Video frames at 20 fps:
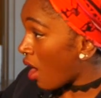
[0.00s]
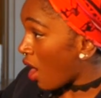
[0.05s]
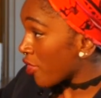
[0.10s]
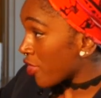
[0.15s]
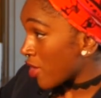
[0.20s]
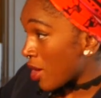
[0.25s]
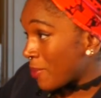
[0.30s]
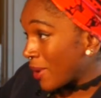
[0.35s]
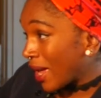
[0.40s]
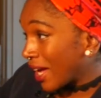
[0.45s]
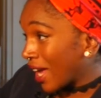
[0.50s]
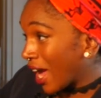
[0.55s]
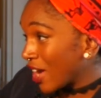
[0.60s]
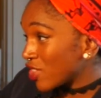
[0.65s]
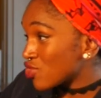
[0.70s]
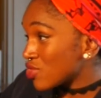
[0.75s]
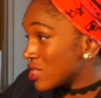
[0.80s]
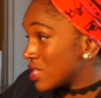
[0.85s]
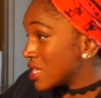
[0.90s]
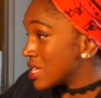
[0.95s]
other black
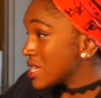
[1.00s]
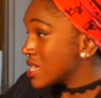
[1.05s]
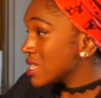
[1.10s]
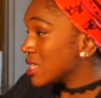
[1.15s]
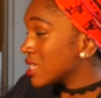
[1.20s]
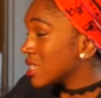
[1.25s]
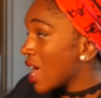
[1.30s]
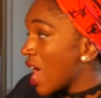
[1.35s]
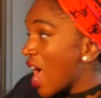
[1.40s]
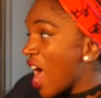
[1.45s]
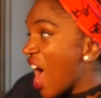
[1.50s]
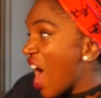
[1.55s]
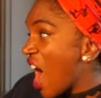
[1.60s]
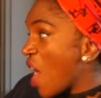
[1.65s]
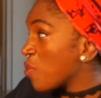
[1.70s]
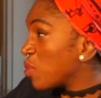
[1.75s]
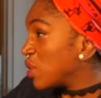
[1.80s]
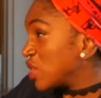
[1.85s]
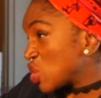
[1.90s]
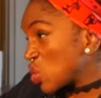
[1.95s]
actresses
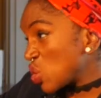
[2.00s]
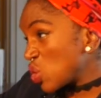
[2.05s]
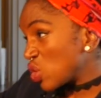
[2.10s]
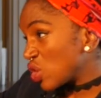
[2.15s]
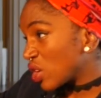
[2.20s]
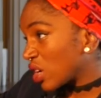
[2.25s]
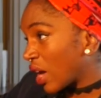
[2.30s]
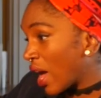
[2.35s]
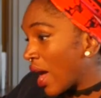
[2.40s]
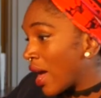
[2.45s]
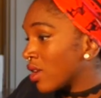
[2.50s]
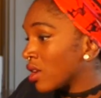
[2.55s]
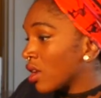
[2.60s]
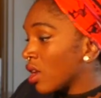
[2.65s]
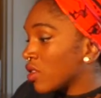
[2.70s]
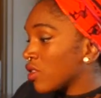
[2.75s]
and we talk and